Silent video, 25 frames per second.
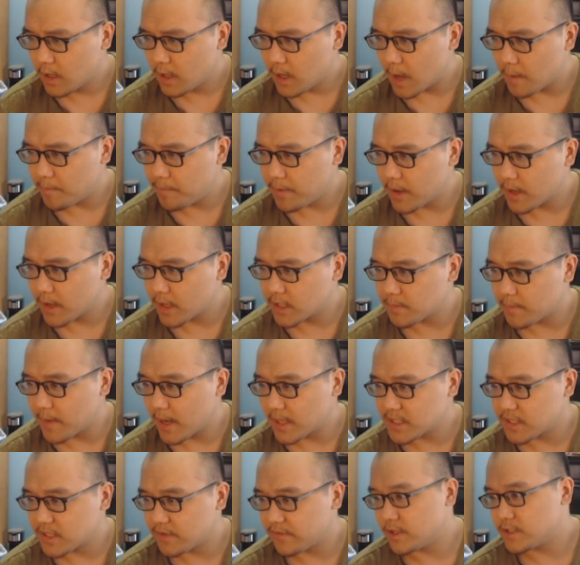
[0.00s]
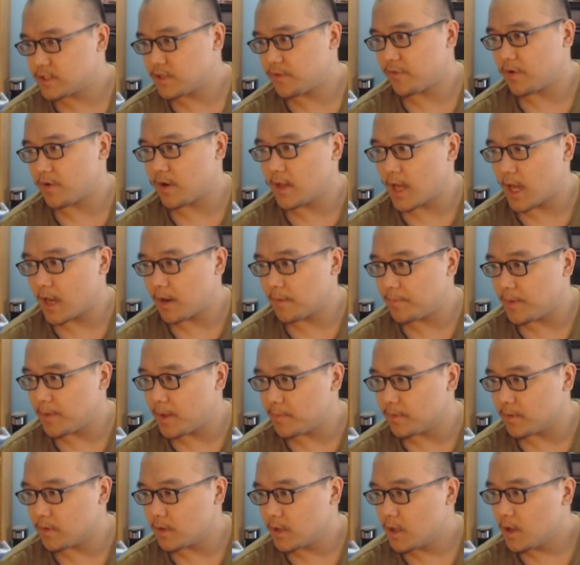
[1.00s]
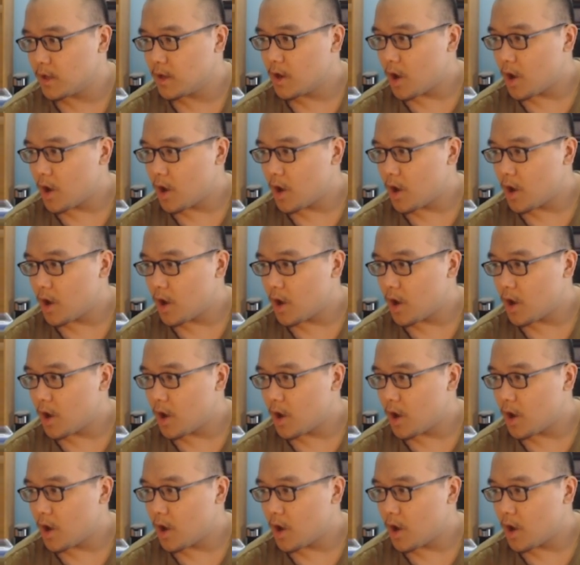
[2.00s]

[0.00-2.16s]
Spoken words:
and ping is a massive issue for a lot of people.